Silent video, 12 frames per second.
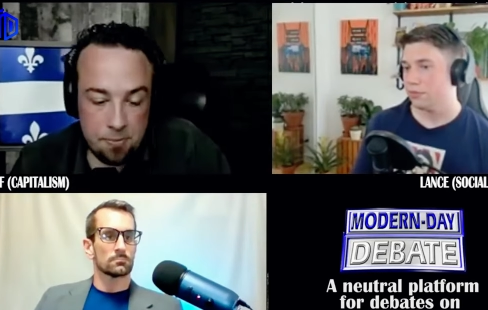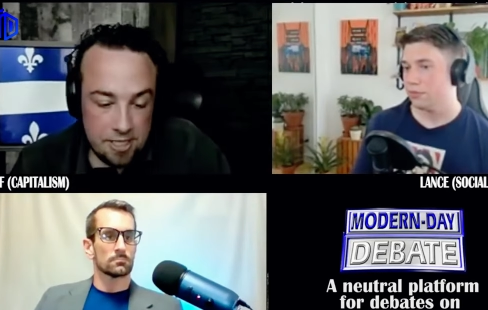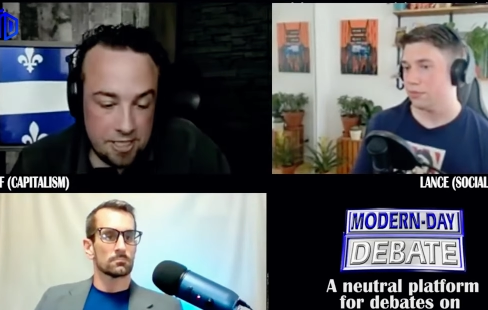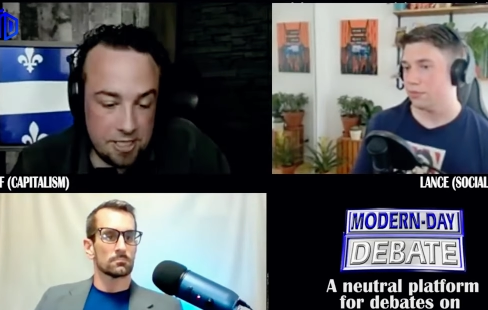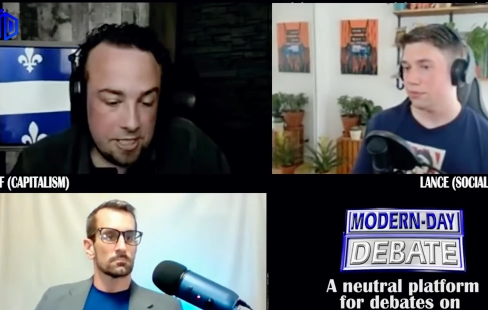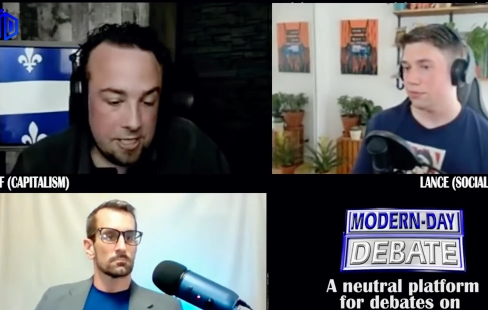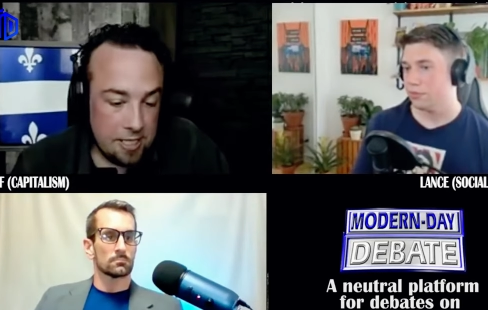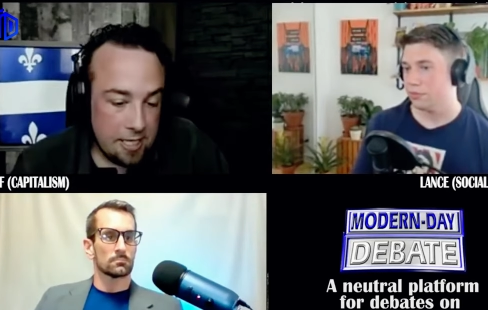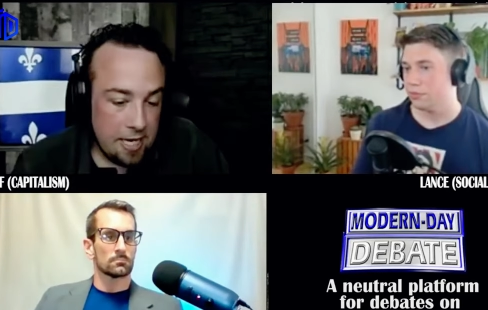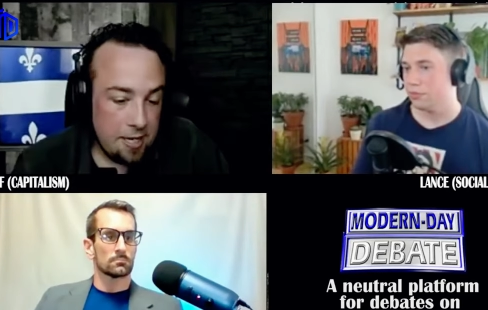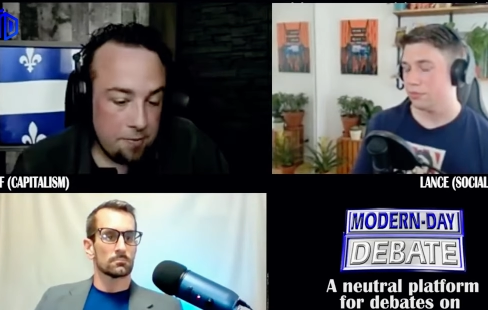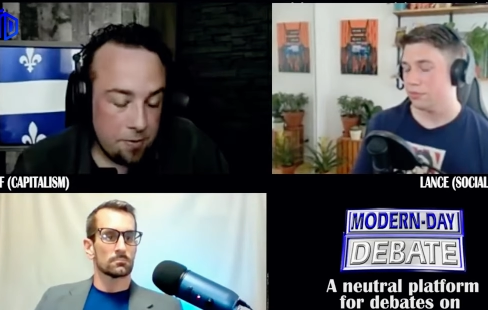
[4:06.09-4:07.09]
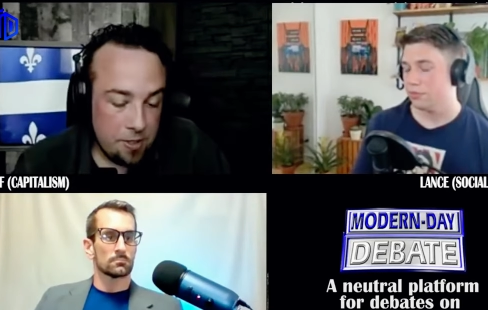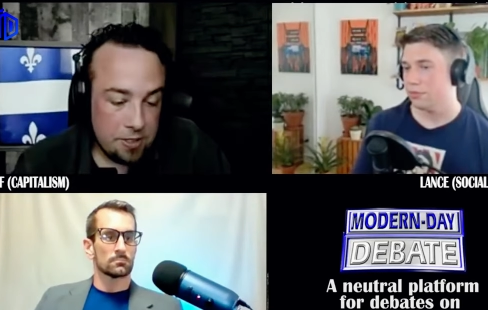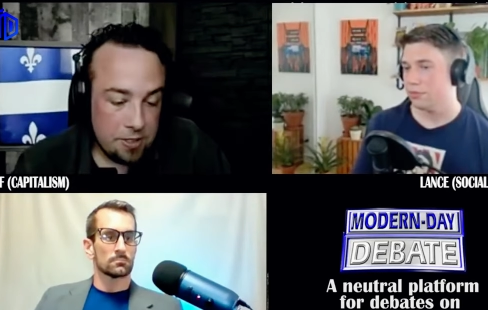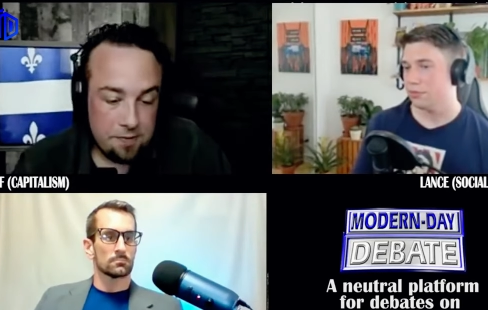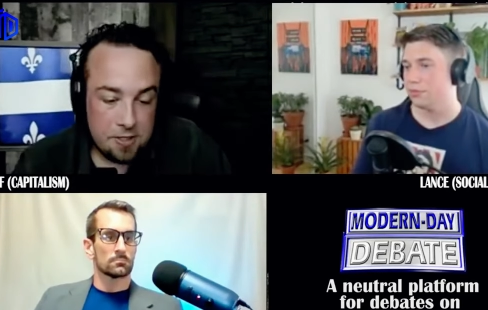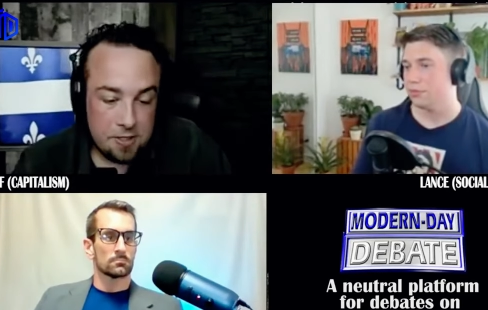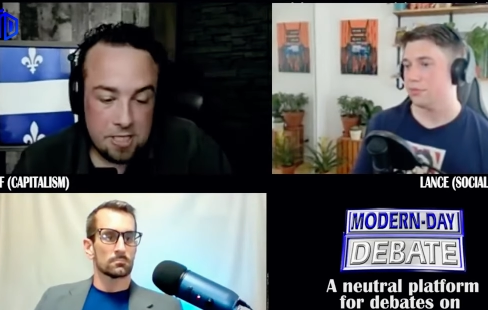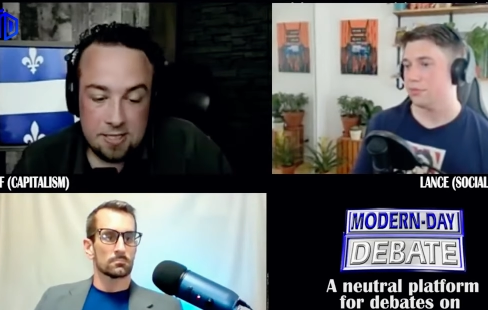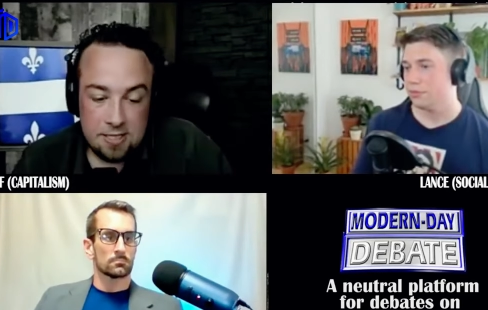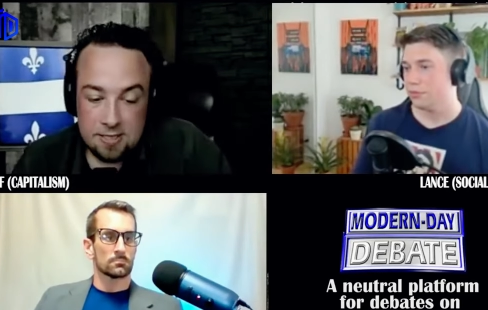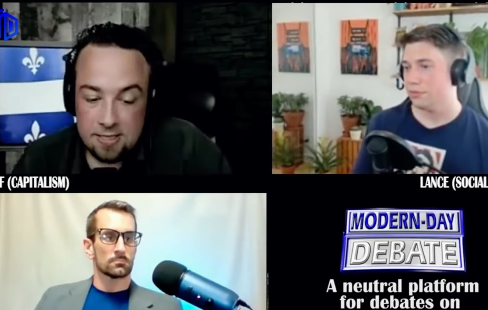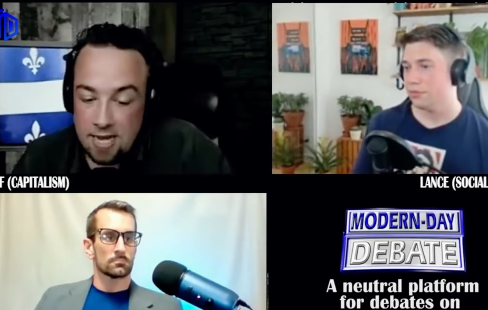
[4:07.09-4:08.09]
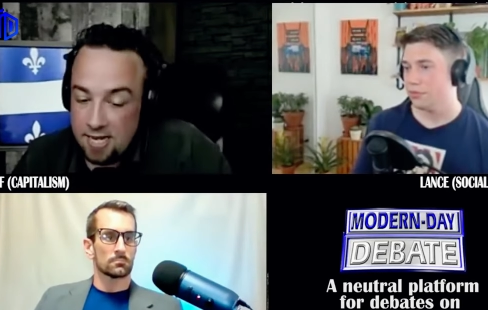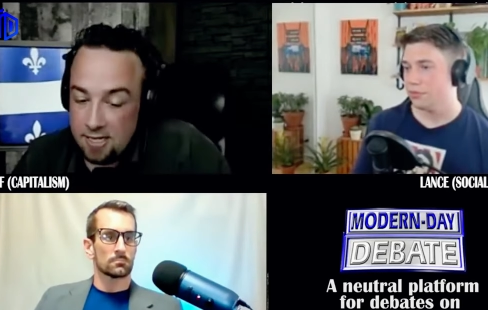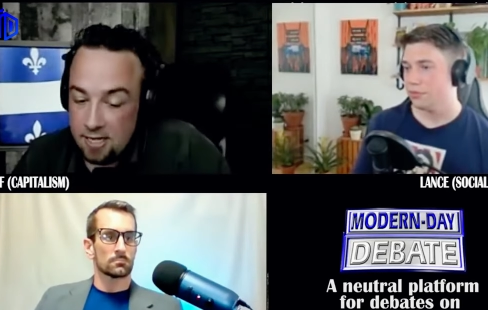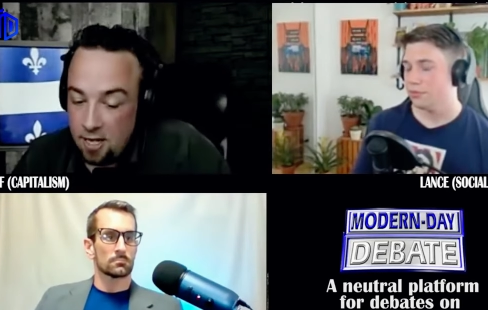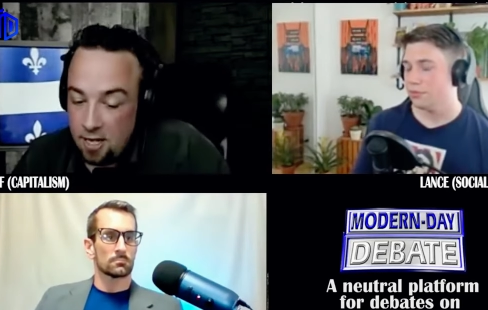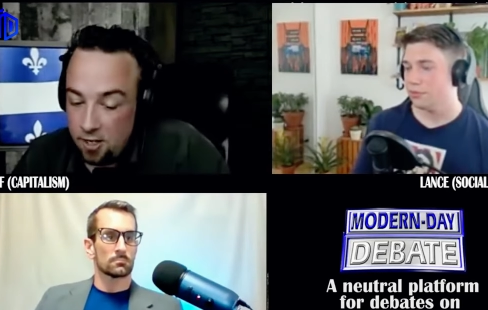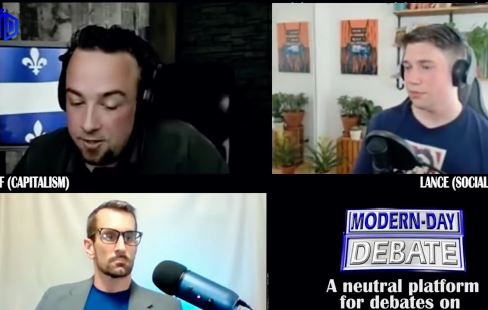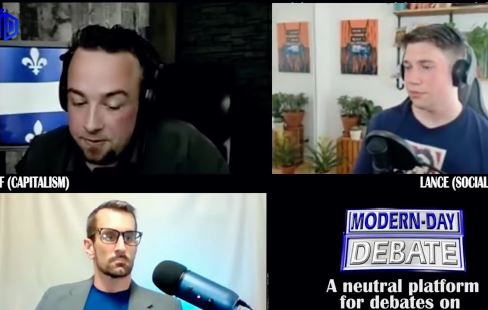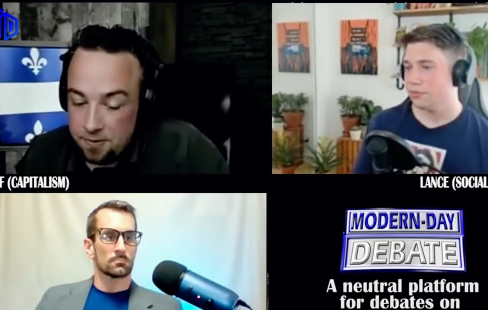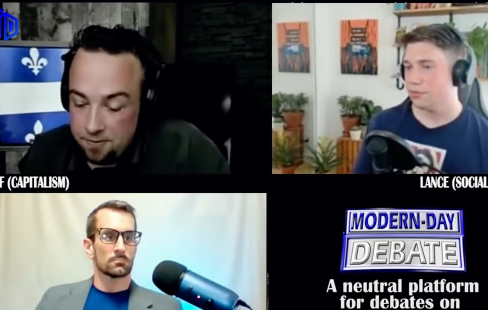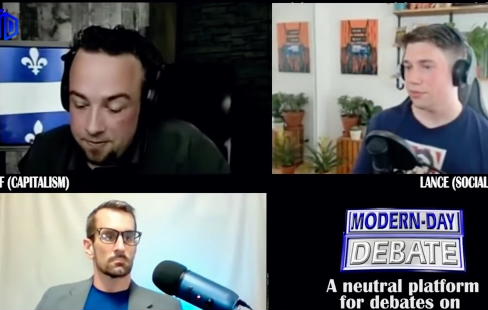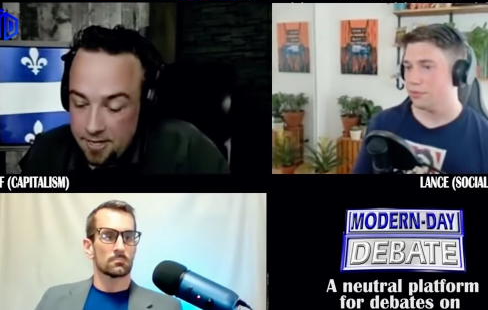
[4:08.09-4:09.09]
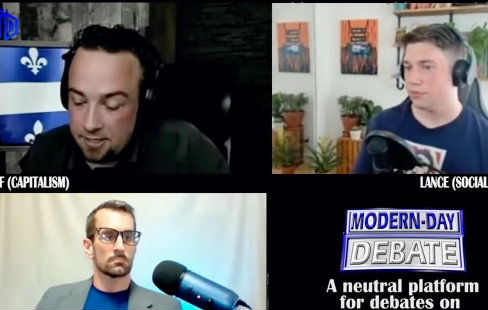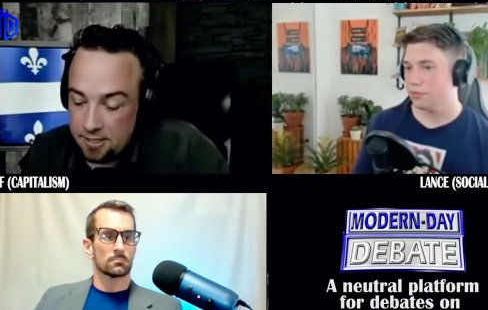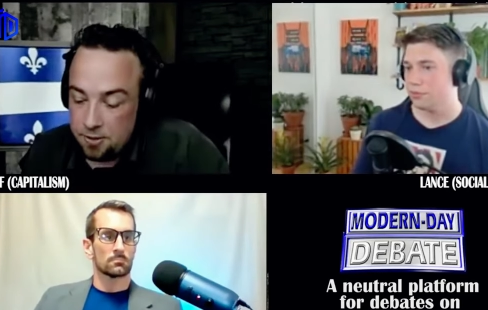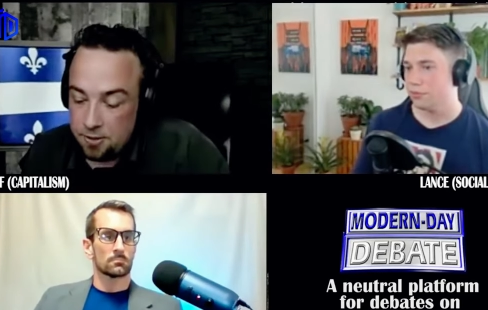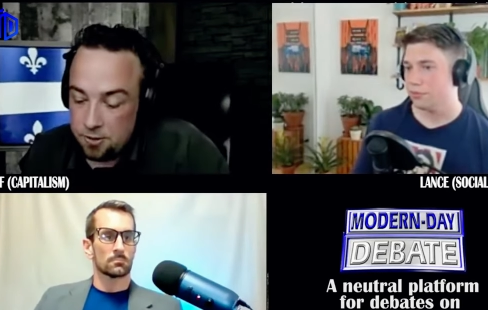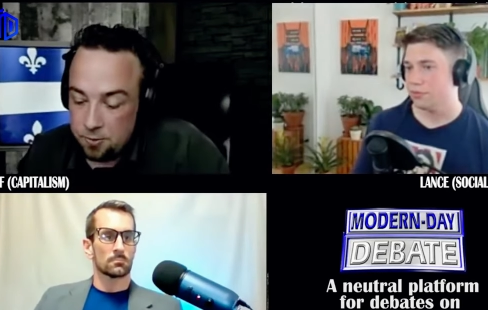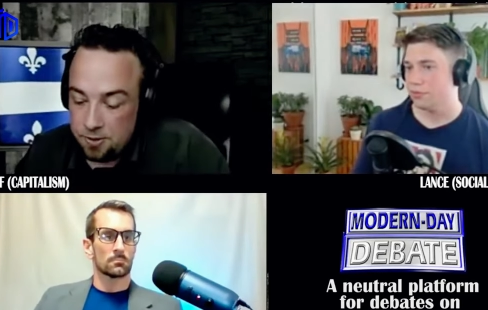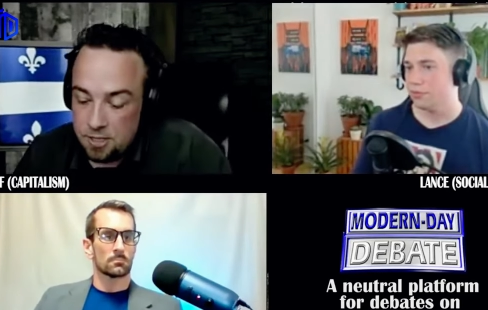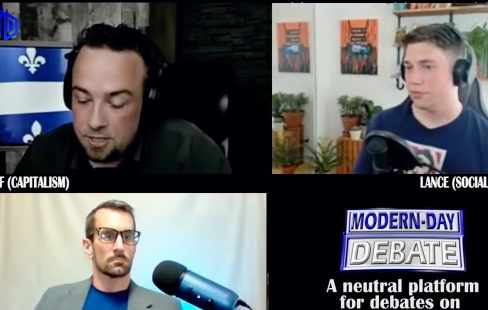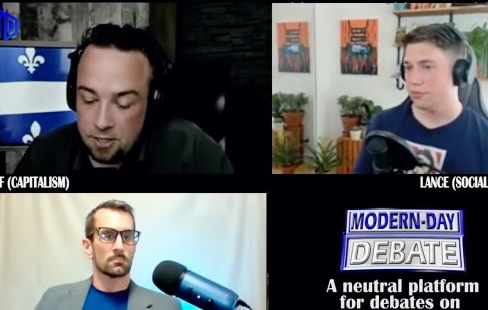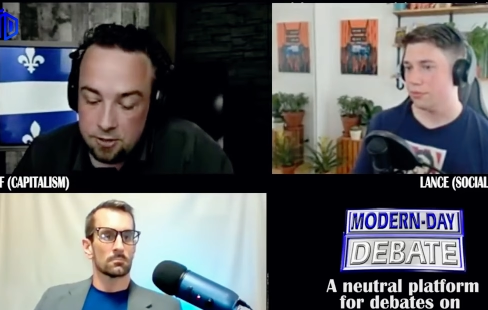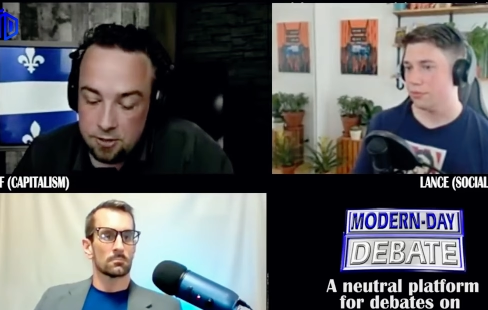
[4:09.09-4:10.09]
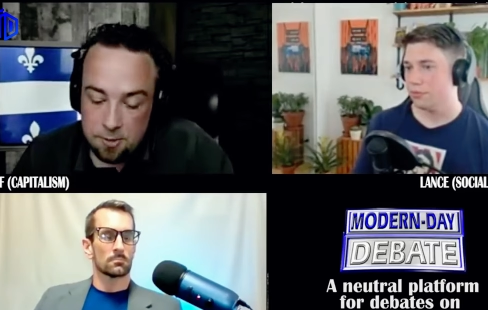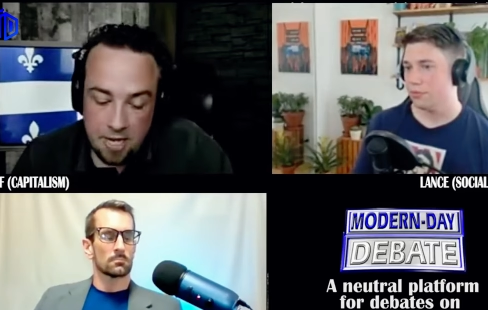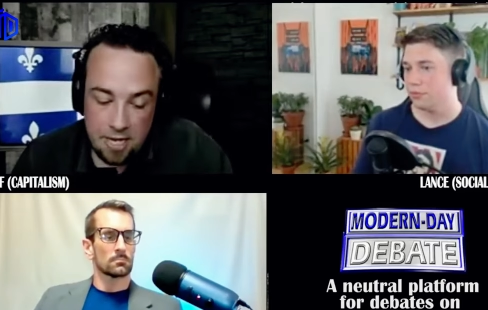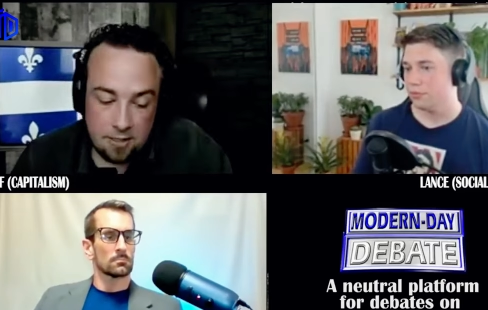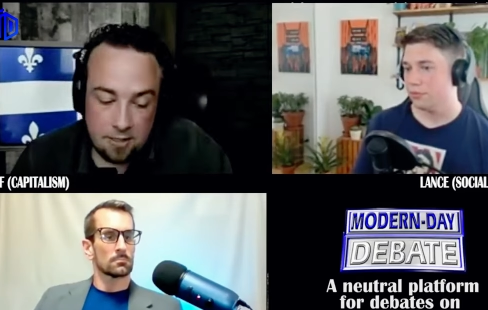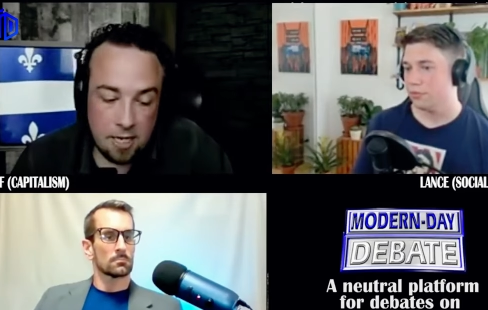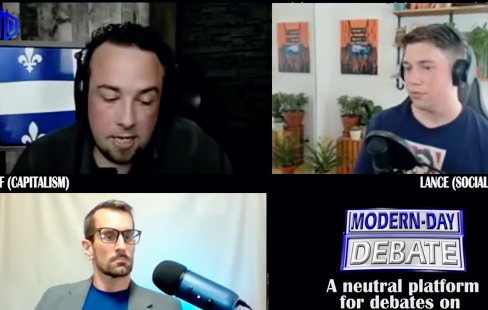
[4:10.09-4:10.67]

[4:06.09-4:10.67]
Speaker 1: polygenic influence of genes and all of the factors we've talked about.